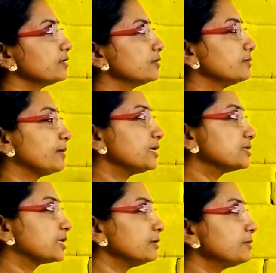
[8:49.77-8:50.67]

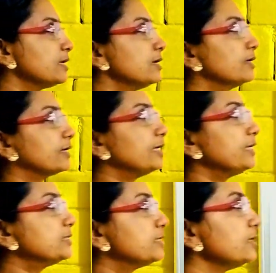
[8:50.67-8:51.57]
manuscript?
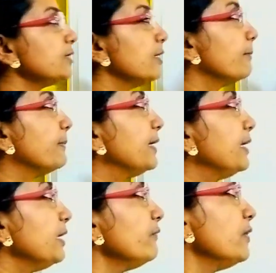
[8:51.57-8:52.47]
Religion,
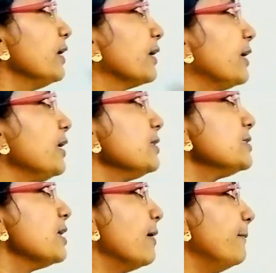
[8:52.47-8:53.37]
belief, kings,
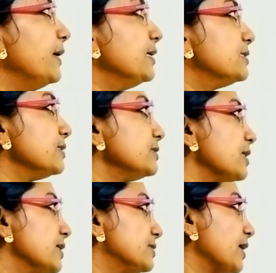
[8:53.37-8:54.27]
medicines,
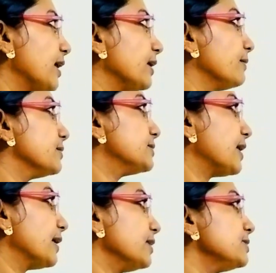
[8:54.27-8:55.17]

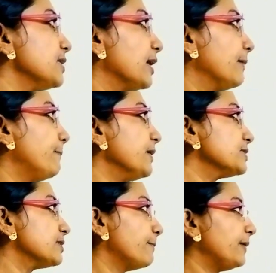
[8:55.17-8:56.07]
science, epics,
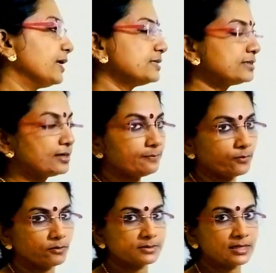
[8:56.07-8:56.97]
plays and
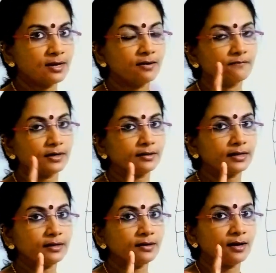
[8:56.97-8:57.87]
poems. One thing
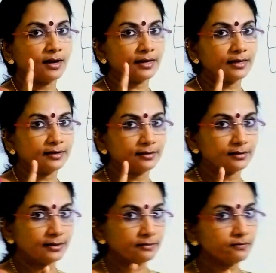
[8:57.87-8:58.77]
I
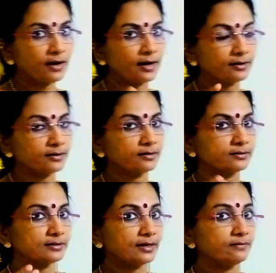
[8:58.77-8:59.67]
leave,
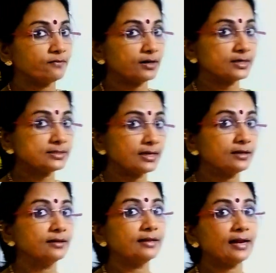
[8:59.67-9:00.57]
that what is that?
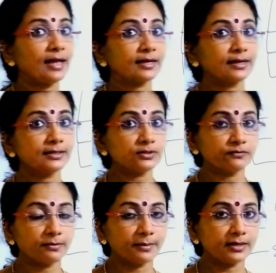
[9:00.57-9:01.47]
The language of the
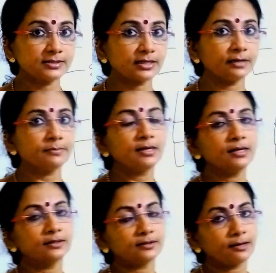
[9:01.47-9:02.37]
manuscript,
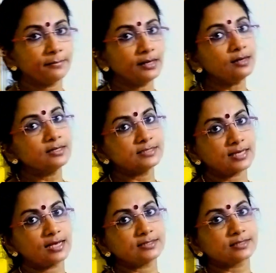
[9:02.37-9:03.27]
Tamil,
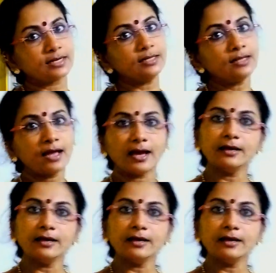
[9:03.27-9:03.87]
Sanskrit and